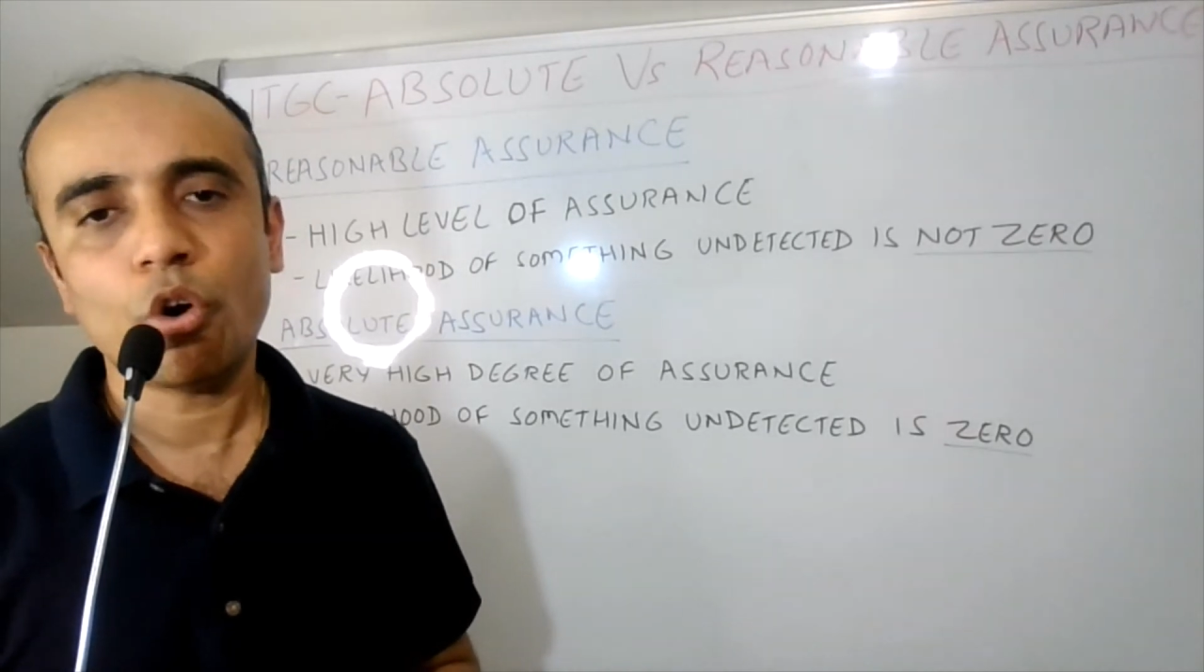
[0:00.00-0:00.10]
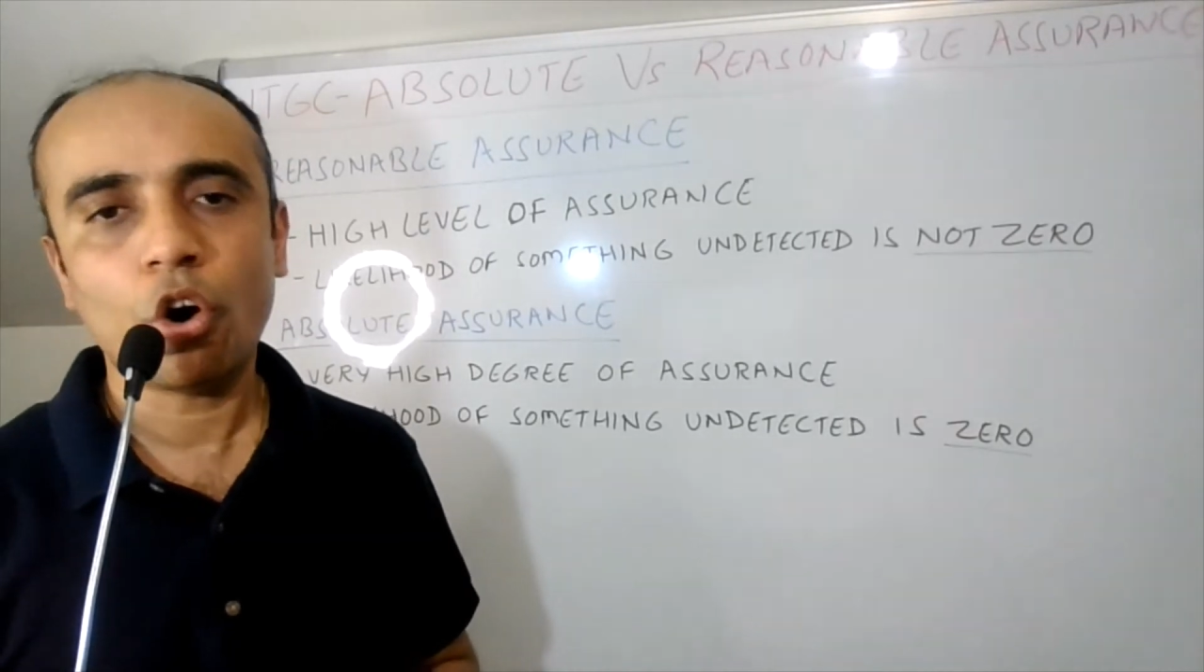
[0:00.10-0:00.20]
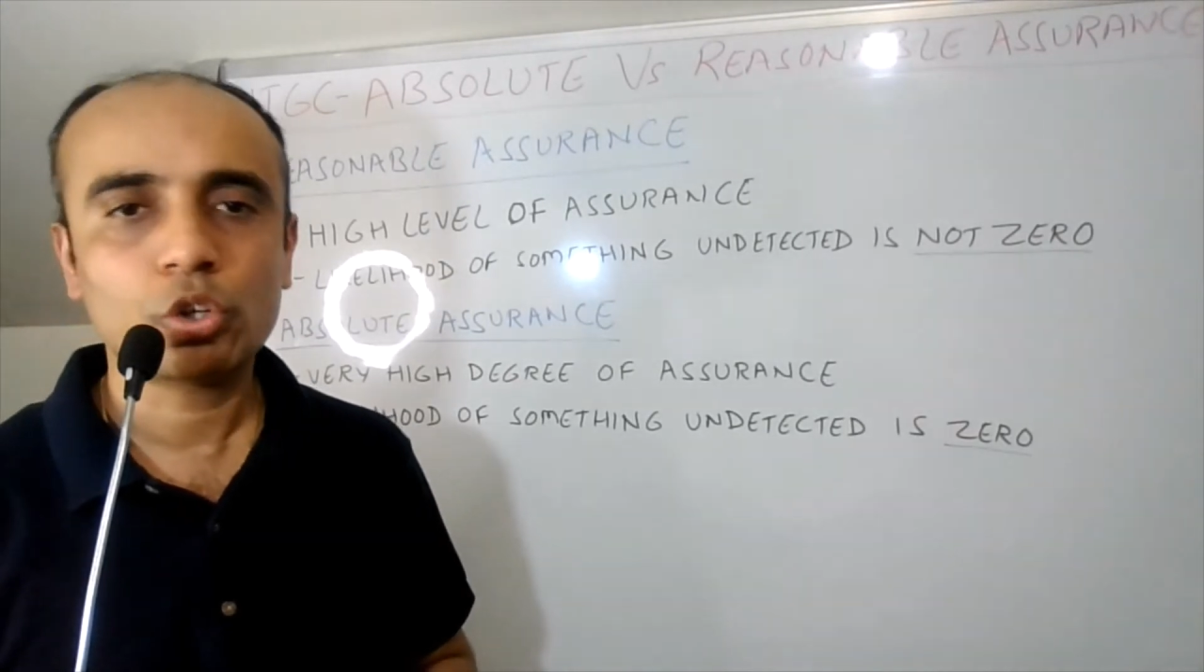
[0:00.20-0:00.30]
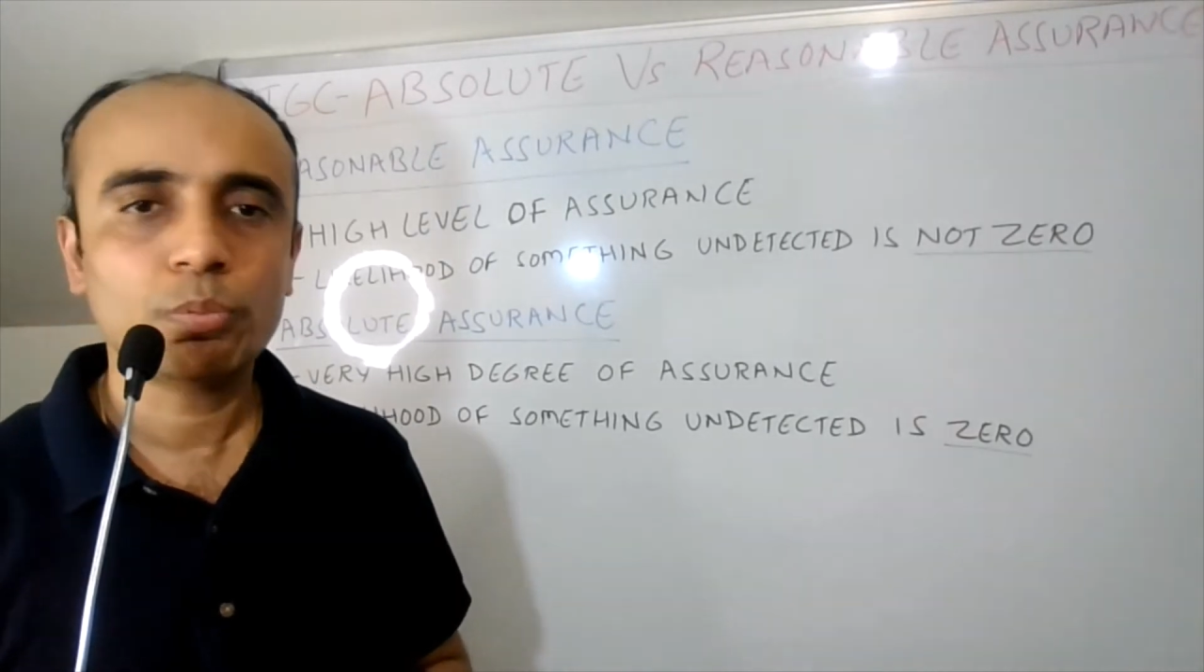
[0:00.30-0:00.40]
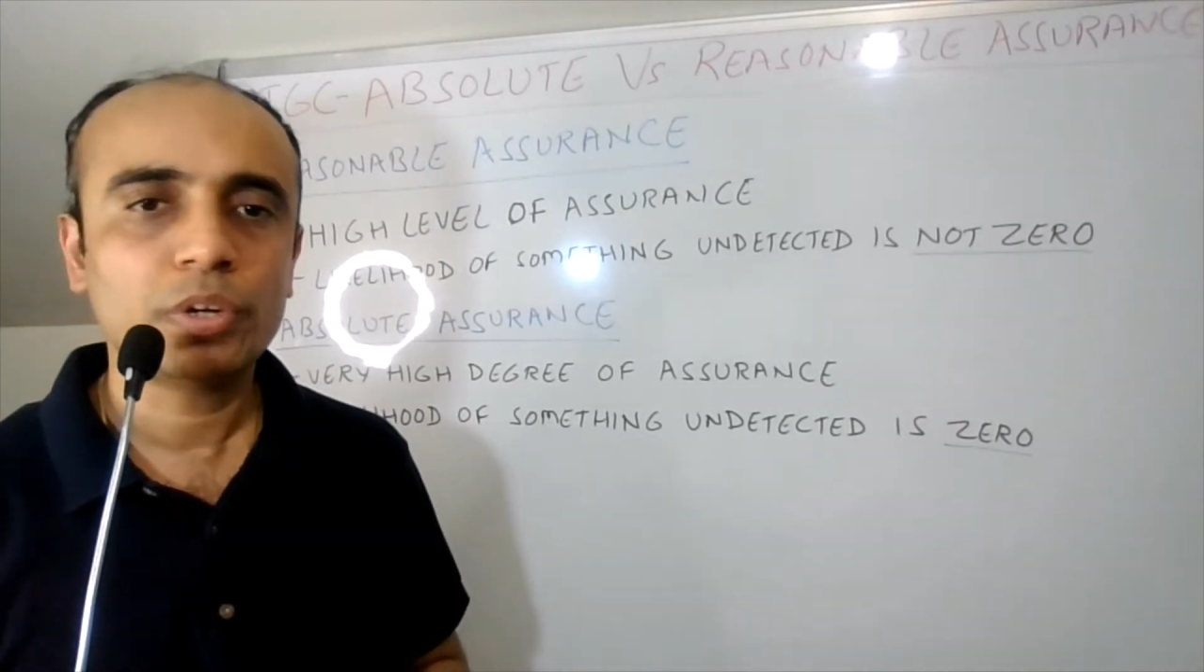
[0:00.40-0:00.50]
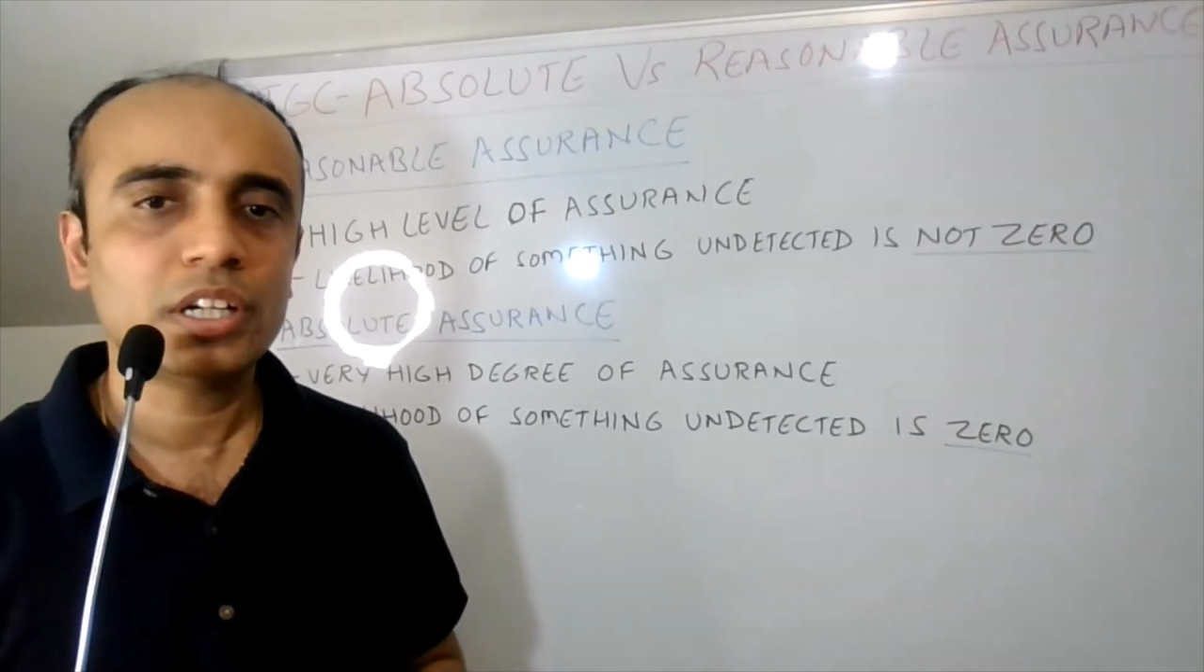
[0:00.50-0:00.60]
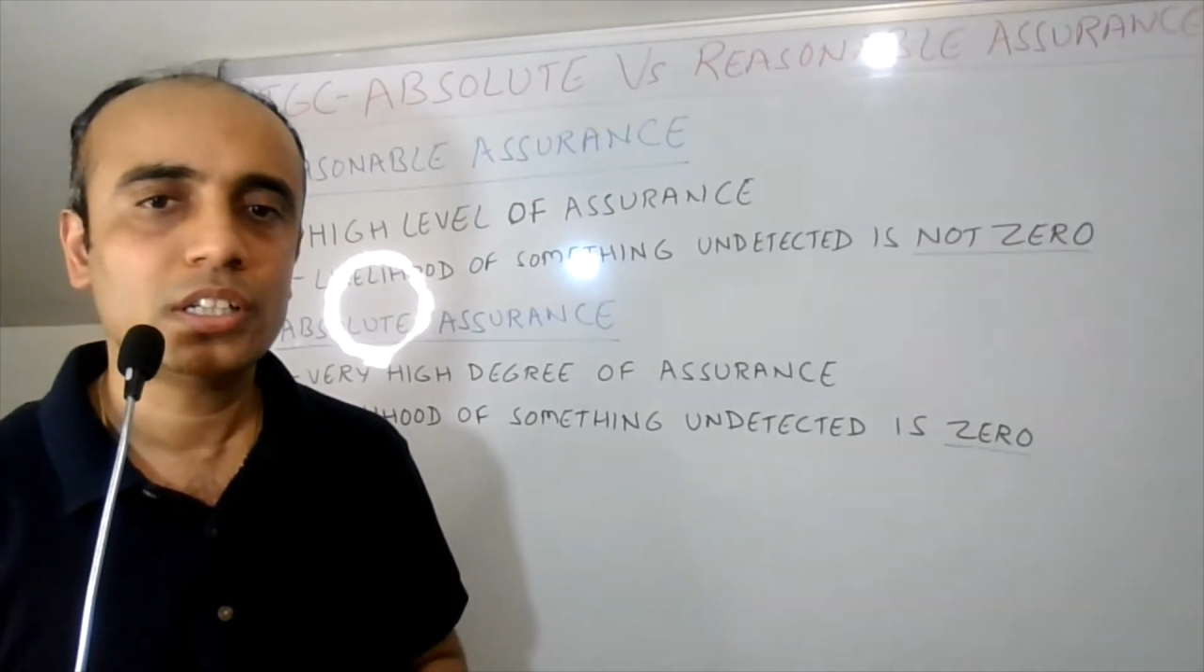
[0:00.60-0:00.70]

automated